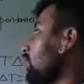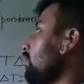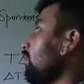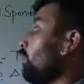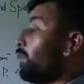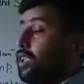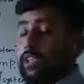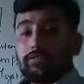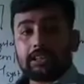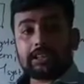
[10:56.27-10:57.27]
the
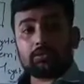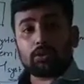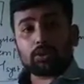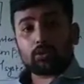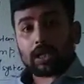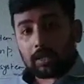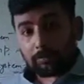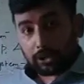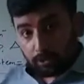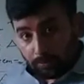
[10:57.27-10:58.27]
word which is going to come
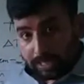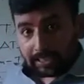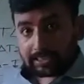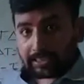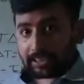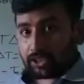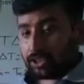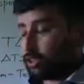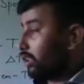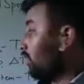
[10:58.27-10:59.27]
in numerical
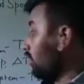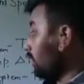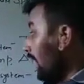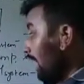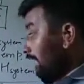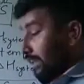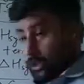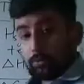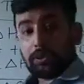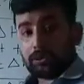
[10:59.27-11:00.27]
section are these
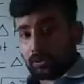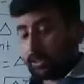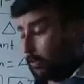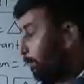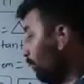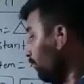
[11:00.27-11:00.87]
words only.